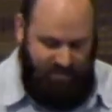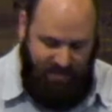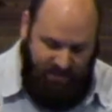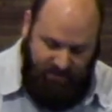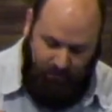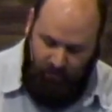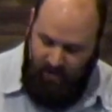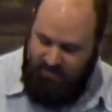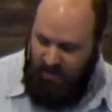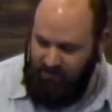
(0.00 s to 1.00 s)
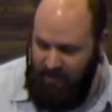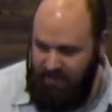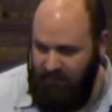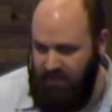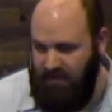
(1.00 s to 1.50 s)
get into place
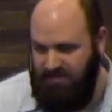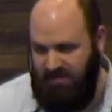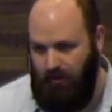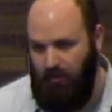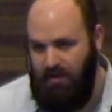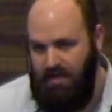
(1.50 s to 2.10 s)
online giving, and so